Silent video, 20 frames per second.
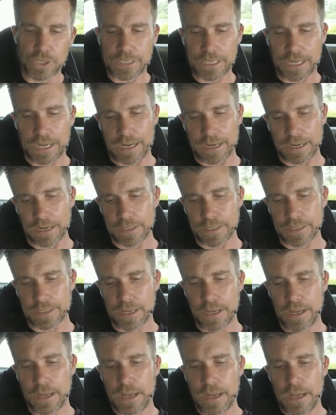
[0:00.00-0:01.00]
targets.
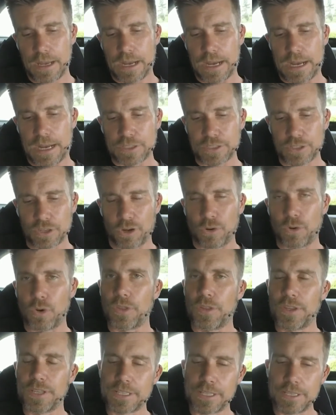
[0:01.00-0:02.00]
Uh, so
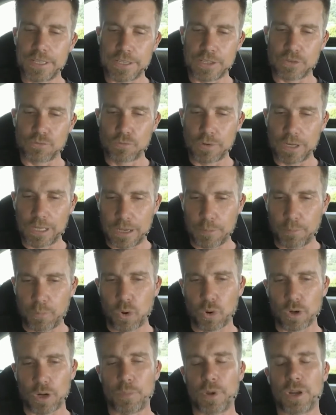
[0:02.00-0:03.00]
this is really
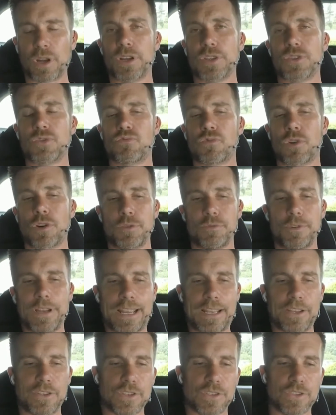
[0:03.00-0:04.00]
important because rotary
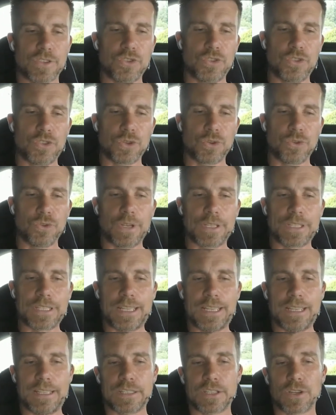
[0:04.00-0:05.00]
engines do
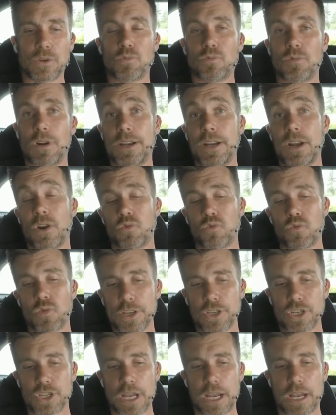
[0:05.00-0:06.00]
tend to run
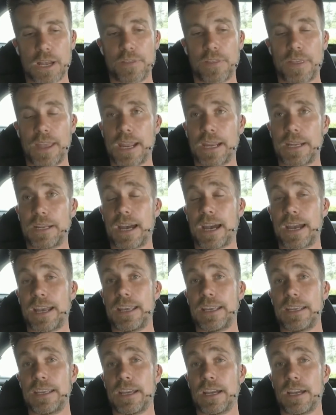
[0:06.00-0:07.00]
richer than
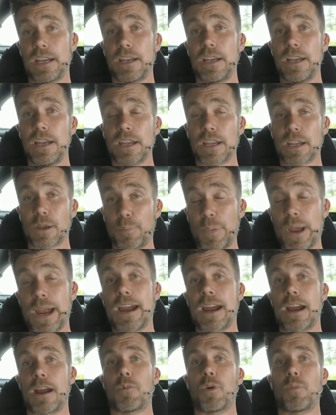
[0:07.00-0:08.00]
a uh,
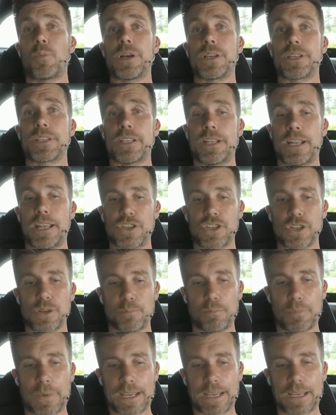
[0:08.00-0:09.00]
comparable piston
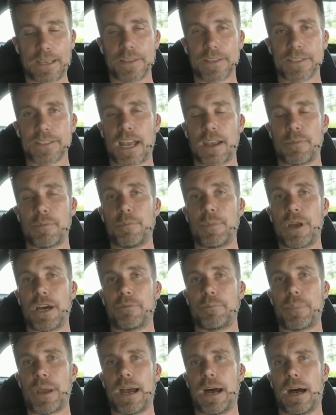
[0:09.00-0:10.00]
engine making the same
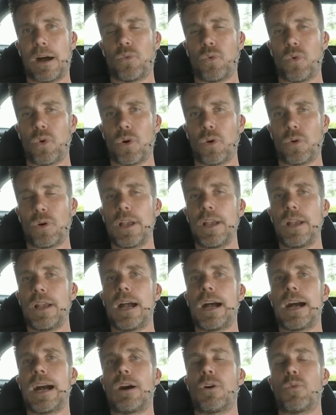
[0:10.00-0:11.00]
amount of power, or
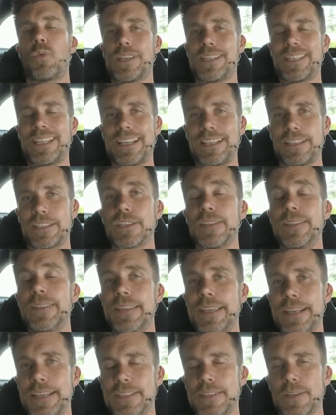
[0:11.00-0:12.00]
uh, we tend to
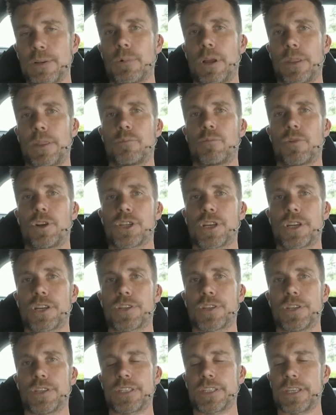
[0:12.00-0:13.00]
need to run them richer, I
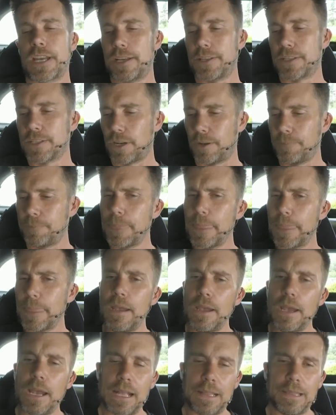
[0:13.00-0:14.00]
should say. So
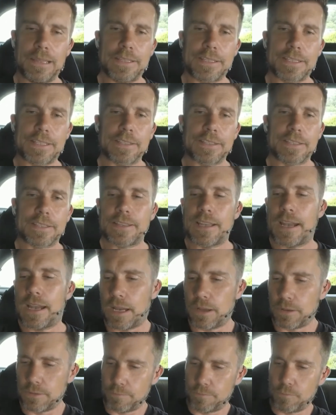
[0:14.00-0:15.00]
uh, let's
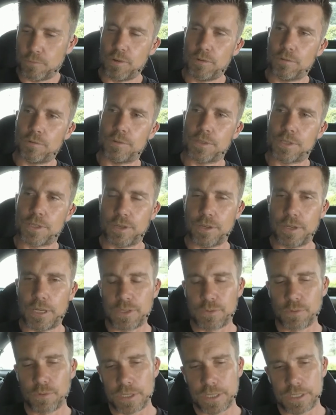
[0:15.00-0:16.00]
start. What we'll do
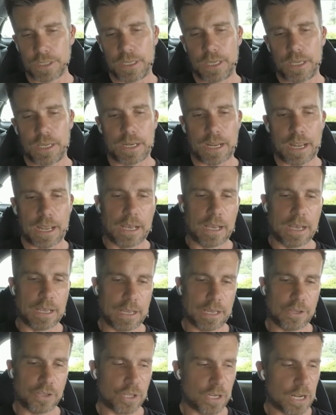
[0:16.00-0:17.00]
is we'll just get our
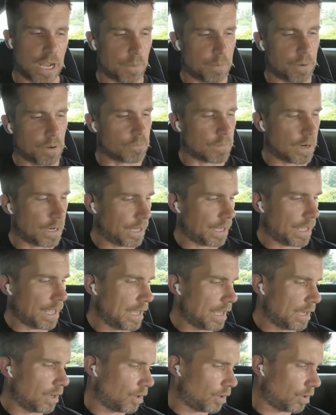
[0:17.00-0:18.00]
engine up and running
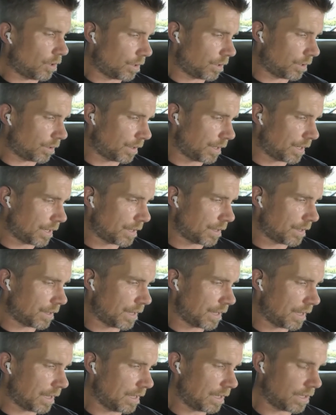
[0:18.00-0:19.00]
here on
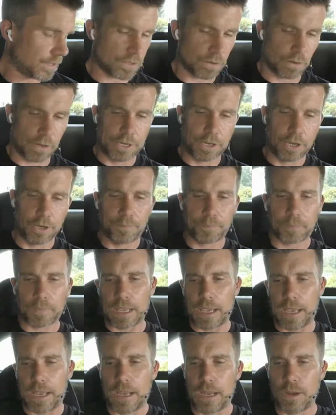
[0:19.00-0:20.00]
the dyno,
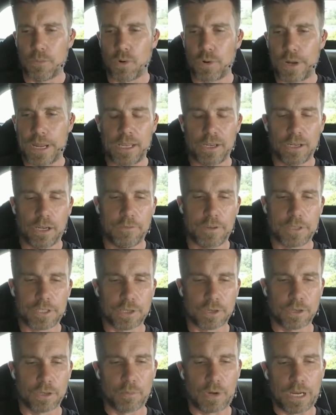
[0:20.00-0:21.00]
and we'll head over
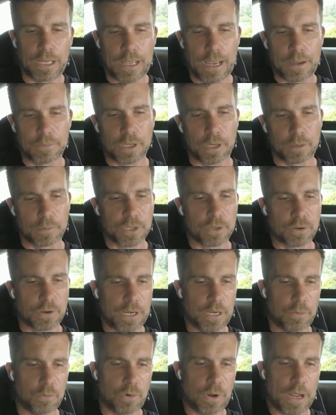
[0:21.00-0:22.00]
to my laptop
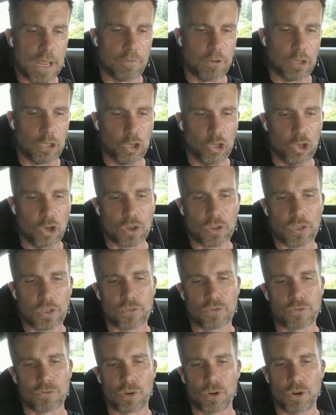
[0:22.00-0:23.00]
screen and we'll have a look
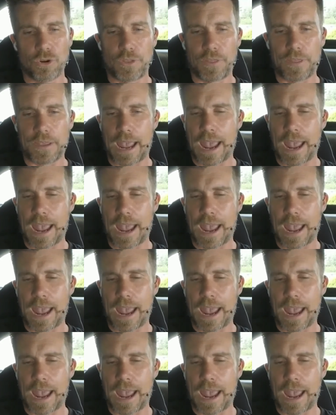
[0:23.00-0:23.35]
through the